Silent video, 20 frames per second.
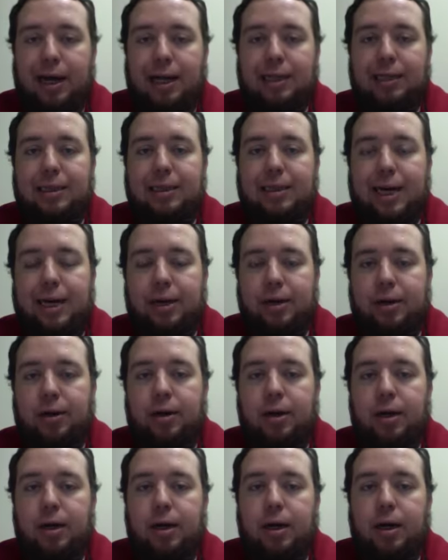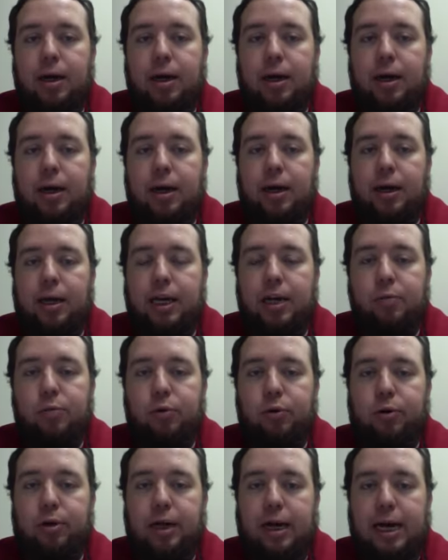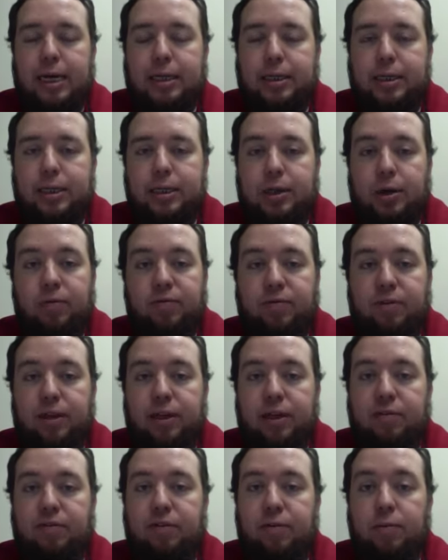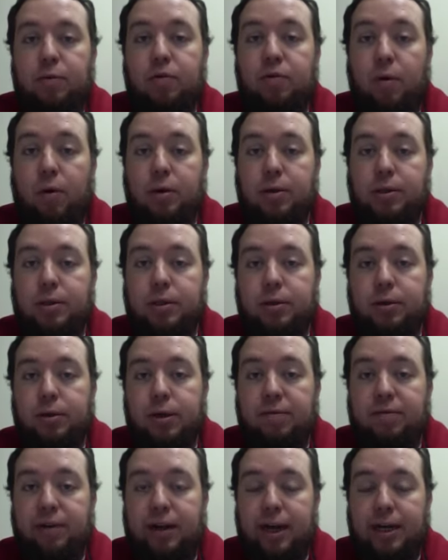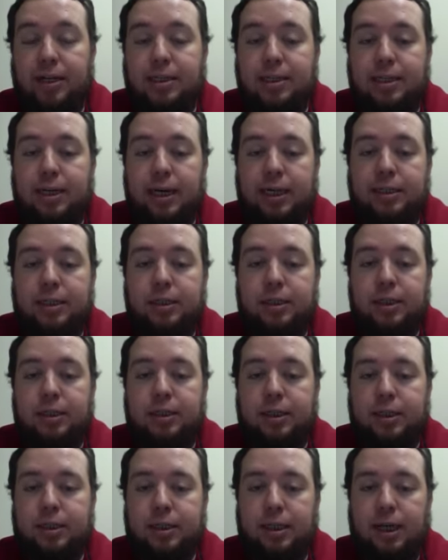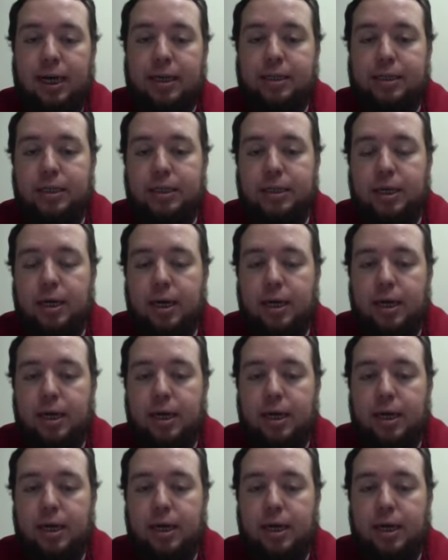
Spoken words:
later Hebrew classes. Hopefully, if you move on to advanced exegesis classes,